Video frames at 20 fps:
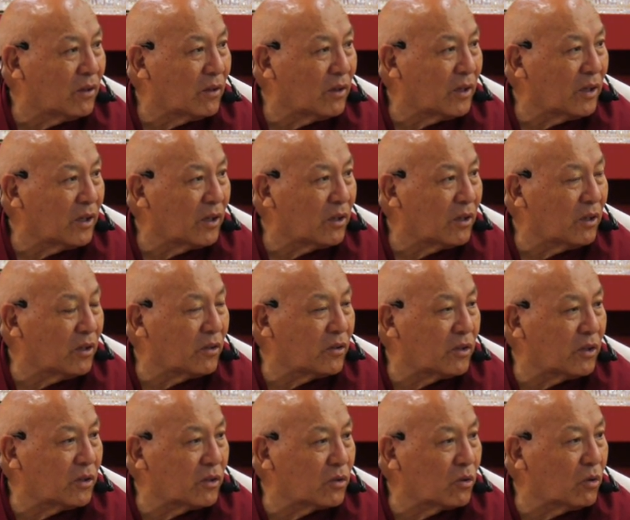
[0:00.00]
Like, he
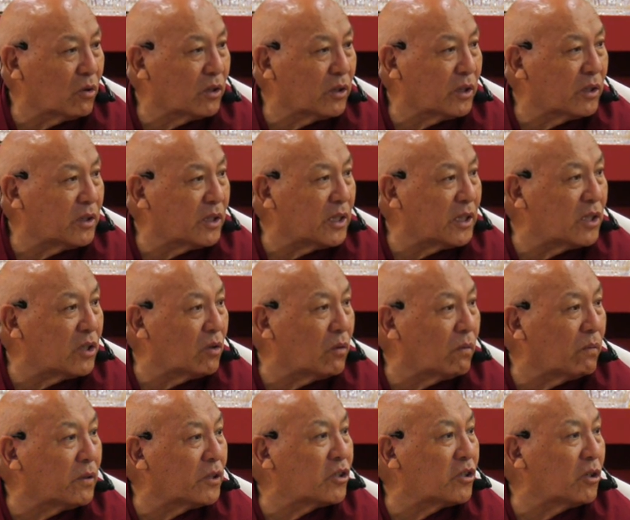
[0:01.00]
is called the deity
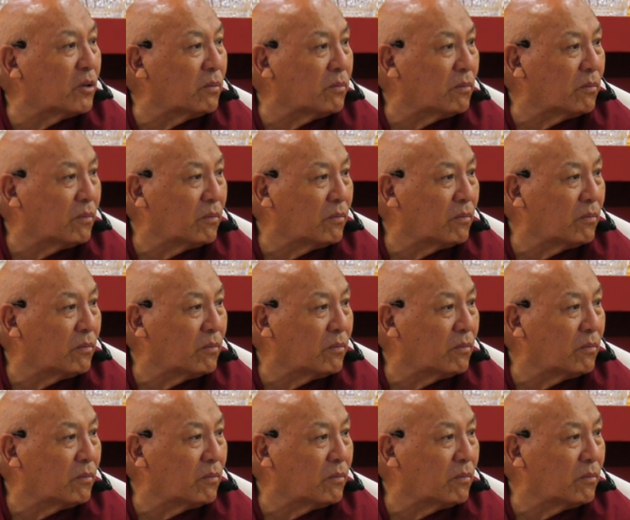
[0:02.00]
of wisdom.